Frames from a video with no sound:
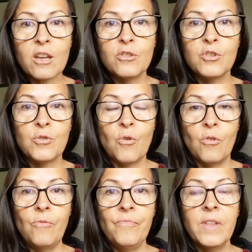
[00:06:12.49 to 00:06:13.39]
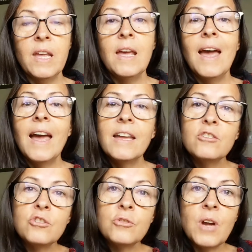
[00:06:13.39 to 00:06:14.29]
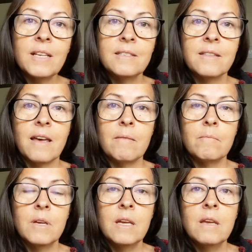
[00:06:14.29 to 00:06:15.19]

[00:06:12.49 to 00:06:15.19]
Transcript: control and trust them,